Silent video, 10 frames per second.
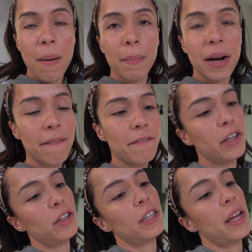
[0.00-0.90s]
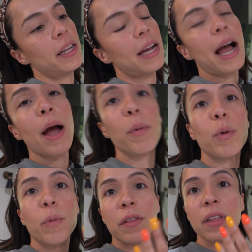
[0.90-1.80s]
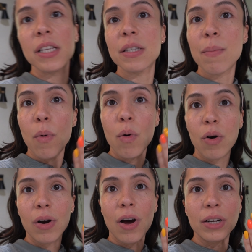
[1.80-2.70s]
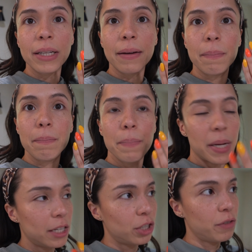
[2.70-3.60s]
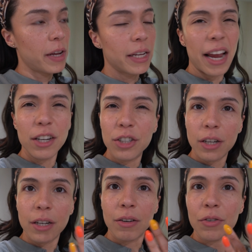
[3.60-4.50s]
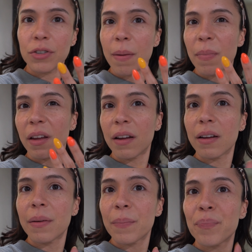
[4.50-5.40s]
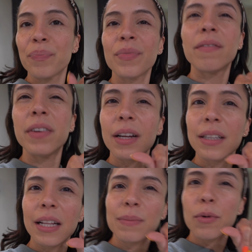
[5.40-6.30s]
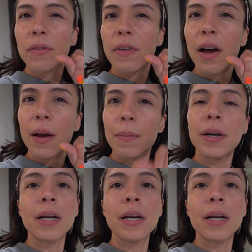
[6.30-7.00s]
But I feel like I would wear this more on like a beach vacation or something. I feel like that's more the vibe.